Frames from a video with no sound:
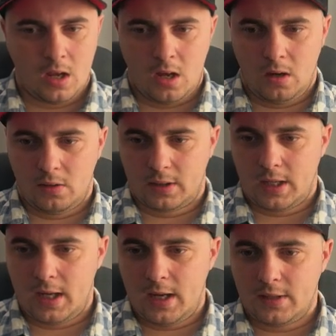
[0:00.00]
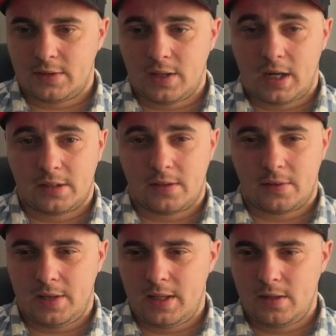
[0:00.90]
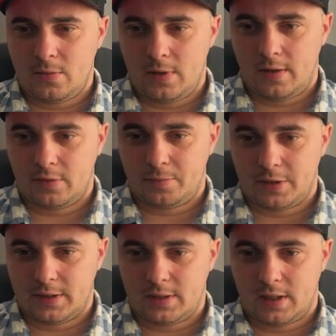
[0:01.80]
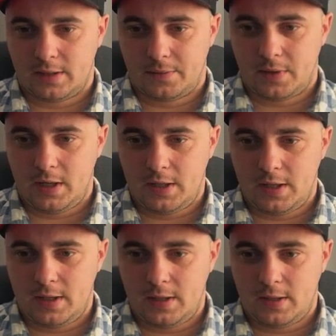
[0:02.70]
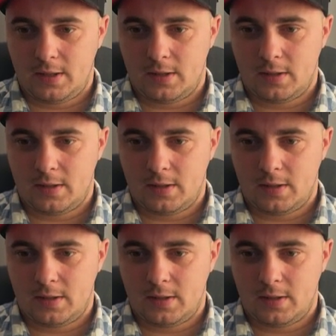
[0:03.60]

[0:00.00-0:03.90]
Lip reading: Okay, start trading. We have to press start trading.